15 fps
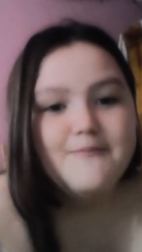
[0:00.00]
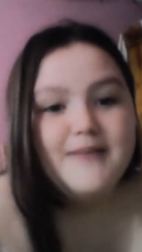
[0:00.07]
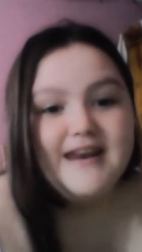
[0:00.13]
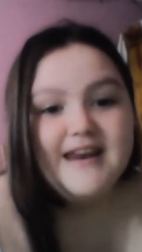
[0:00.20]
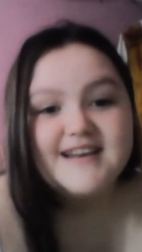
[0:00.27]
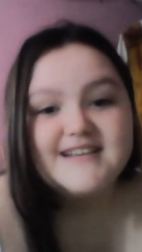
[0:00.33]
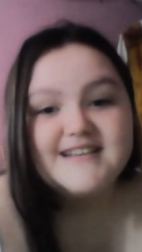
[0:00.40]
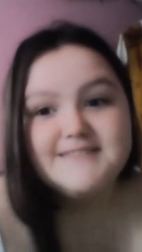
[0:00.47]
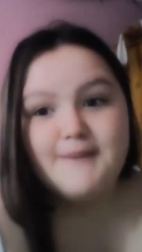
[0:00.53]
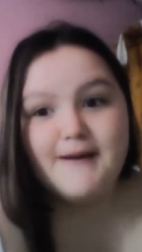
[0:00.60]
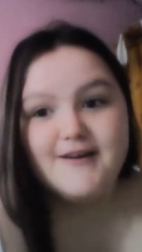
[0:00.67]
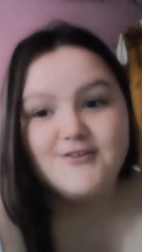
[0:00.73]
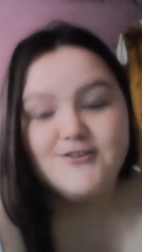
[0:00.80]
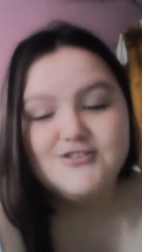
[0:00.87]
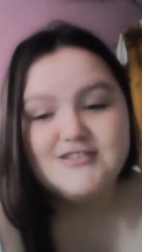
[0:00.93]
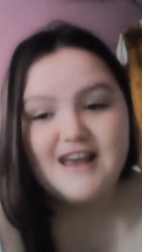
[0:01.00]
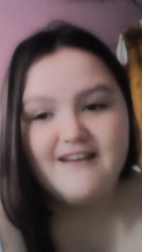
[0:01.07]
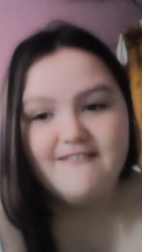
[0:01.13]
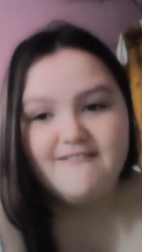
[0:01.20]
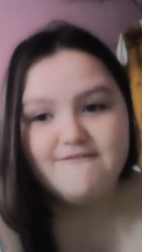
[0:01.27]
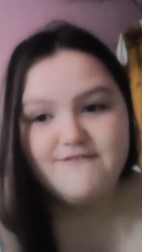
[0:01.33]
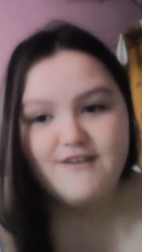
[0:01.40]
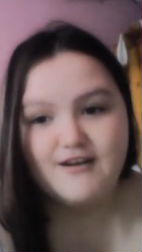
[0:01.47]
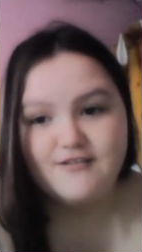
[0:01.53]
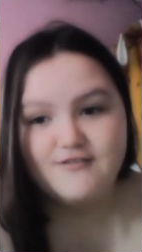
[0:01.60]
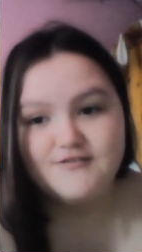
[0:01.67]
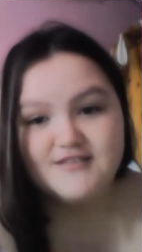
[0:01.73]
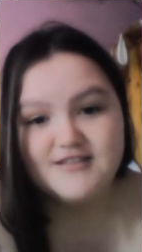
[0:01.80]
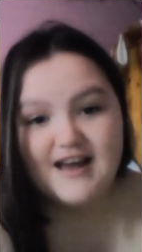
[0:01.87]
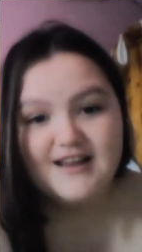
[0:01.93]
meaning speckled and
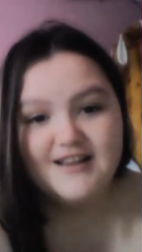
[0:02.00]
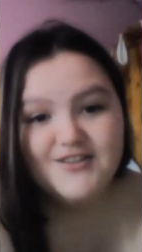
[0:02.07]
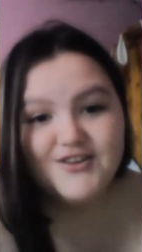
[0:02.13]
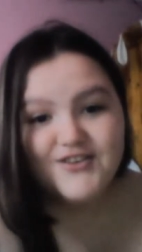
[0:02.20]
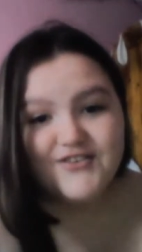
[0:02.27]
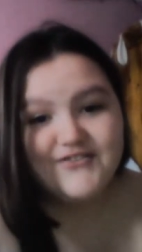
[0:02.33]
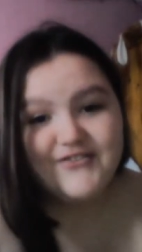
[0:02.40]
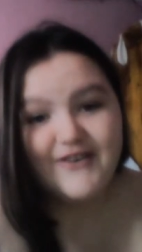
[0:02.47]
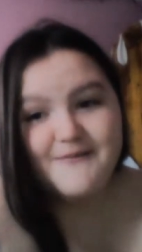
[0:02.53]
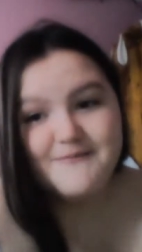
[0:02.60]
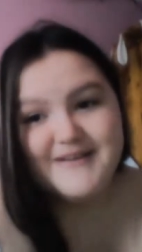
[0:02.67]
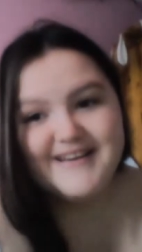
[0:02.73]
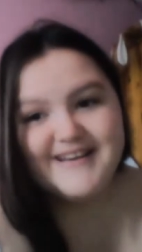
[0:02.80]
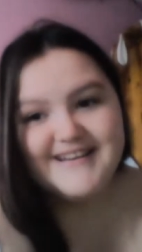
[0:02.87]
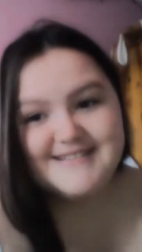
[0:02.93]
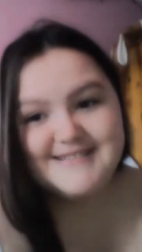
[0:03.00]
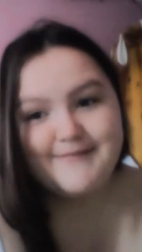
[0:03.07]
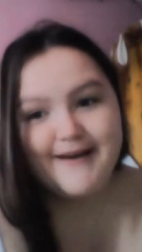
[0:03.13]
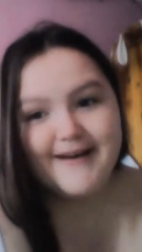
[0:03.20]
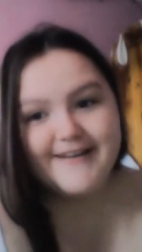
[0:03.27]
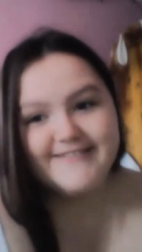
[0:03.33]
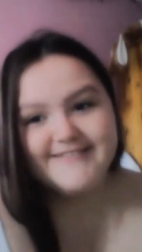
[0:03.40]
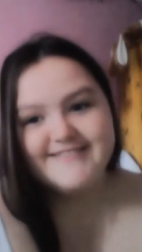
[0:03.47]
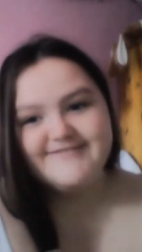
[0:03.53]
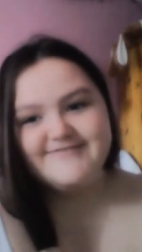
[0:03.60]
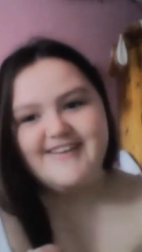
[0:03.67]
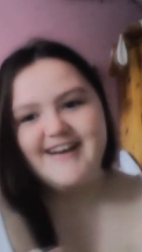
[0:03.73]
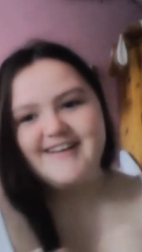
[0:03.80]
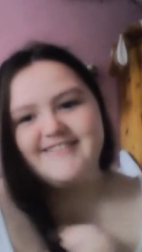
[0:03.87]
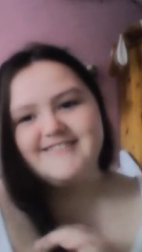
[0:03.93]
freckled. I love that meaning speckled
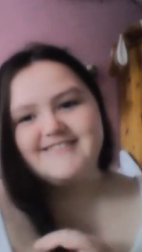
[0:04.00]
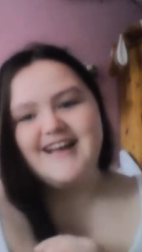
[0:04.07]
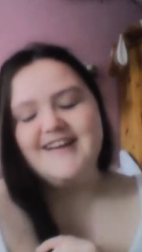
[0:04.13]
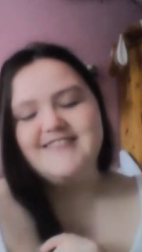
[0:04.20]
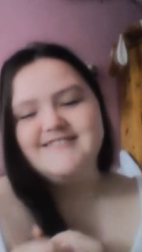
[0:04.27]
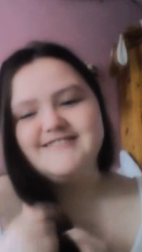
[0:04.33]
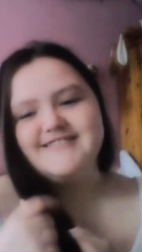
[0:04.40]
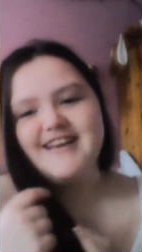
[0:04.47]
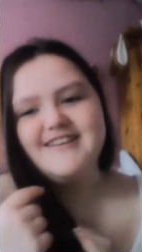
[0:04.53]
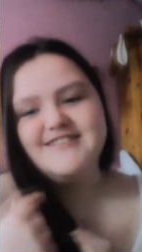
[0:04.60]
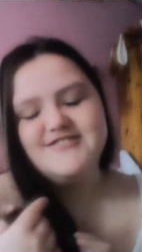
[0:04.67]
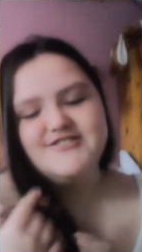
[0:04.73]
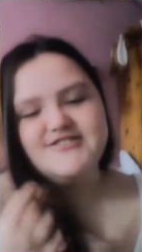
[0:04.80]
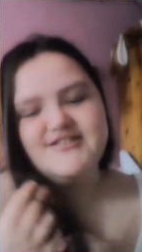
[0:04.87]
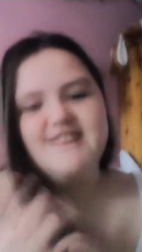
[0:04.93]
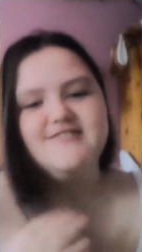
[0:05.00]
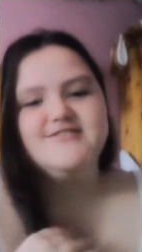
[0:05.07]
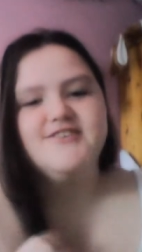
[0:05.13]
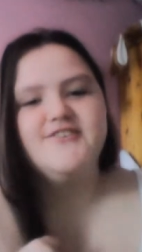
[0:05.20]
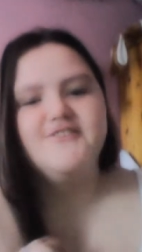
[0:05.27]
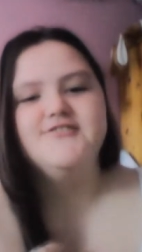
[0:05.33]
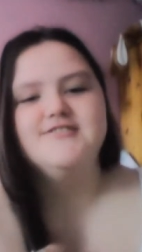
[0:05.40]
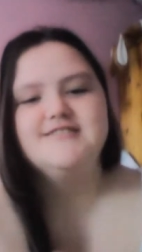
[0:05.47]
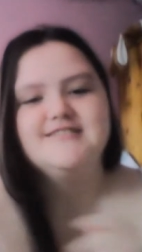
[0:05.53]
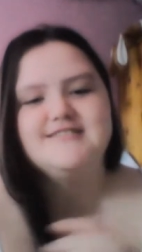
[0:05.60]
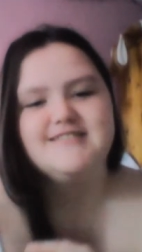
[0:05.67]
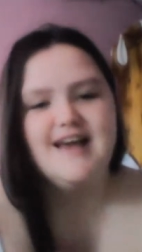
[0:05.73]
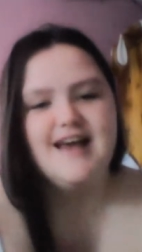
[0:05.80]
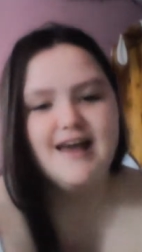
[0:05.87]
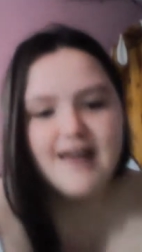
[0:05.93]
and freckled. I just it just sounds so fun to
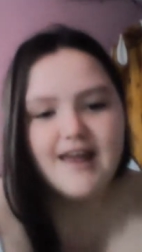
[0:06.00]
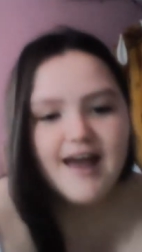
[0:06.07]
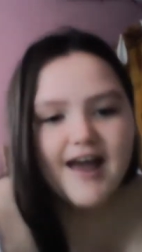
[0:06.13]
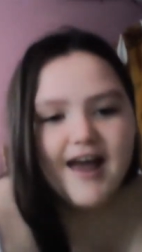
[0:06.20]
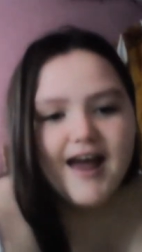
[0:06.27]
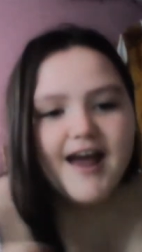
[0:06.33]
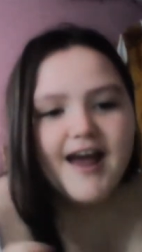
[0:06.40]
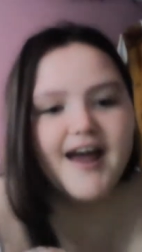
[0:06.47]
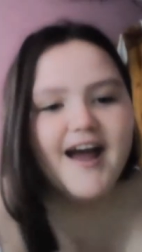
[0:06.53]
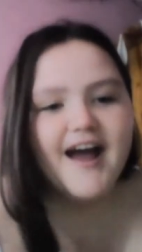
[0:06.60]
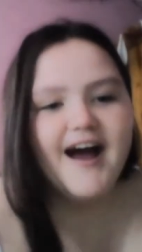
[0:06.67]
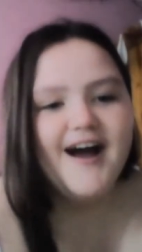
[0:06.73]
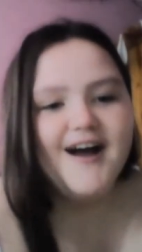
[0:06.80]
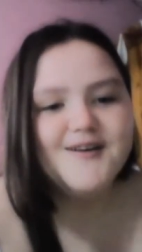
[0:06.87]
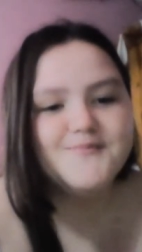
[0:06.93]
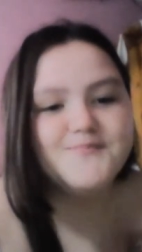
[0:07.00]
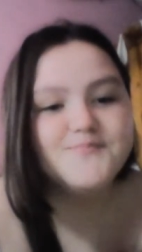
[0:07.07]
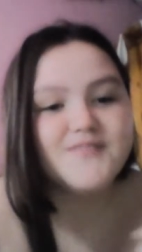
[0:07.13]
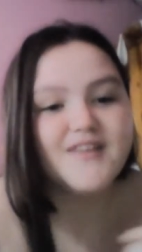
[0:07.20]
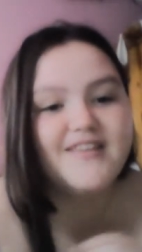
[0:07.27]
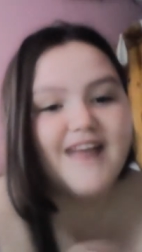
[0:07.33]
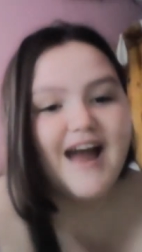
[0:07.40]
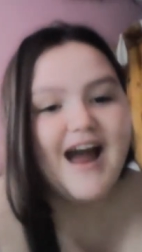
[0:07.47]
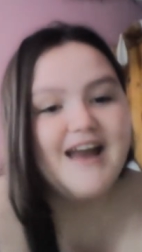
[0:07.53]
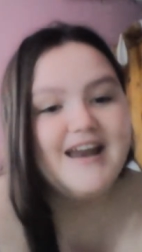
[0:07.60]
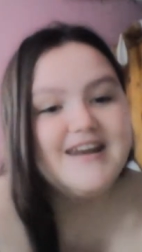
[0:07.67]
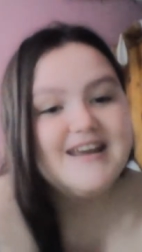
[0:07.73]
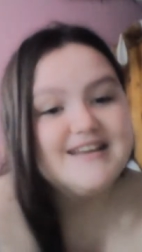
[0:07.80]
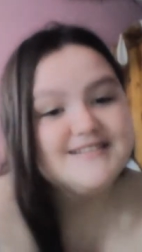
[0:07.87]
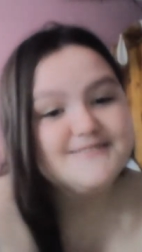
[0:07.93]
say. Um,
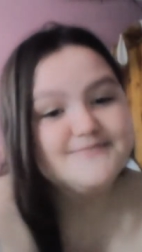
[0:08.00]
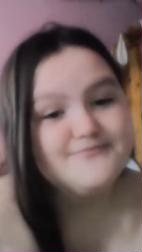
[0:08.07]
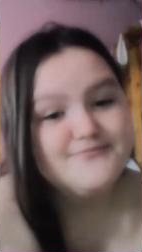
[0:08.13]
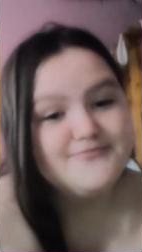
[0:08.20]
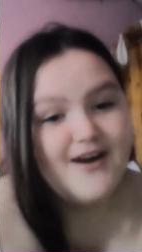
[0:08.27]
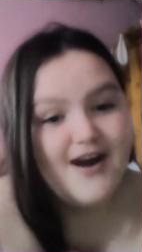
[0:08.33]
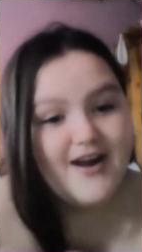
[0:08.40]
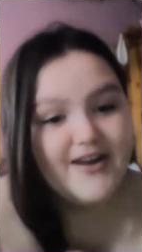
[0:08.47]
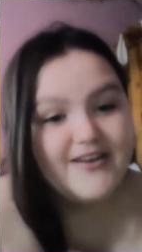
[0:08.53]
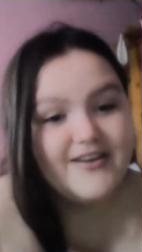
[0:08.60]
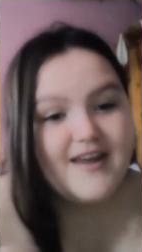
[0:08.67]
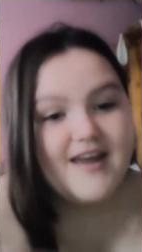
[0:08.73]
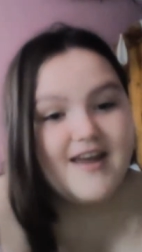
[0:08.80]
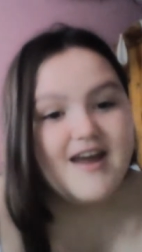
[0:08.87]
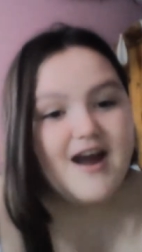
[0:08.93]
nine is Bryan,